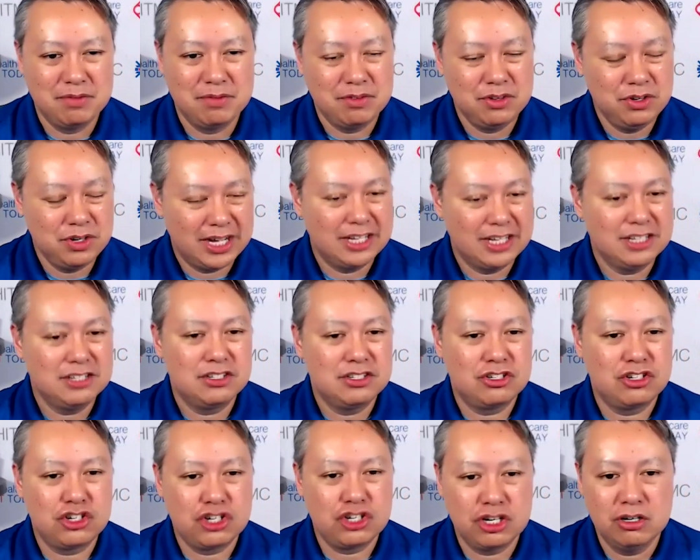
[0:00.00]
you
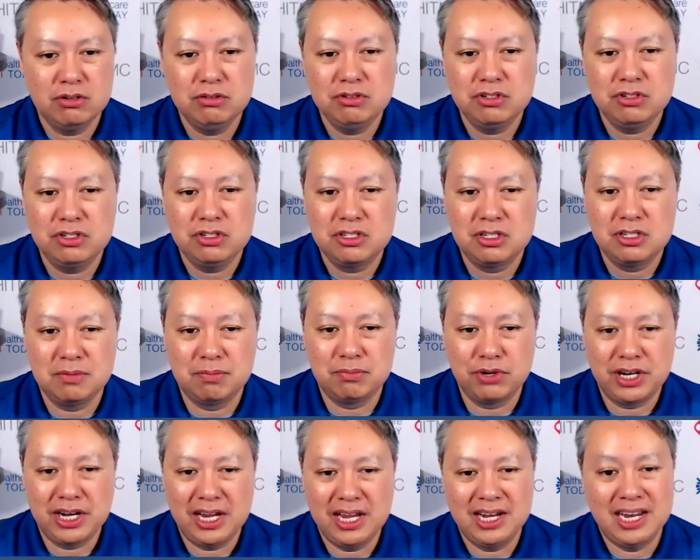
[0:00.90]
guys chose to
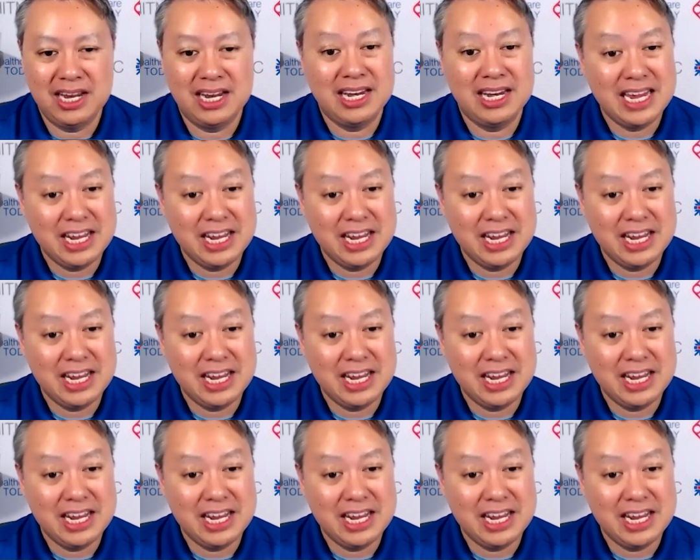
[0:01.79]
bring in an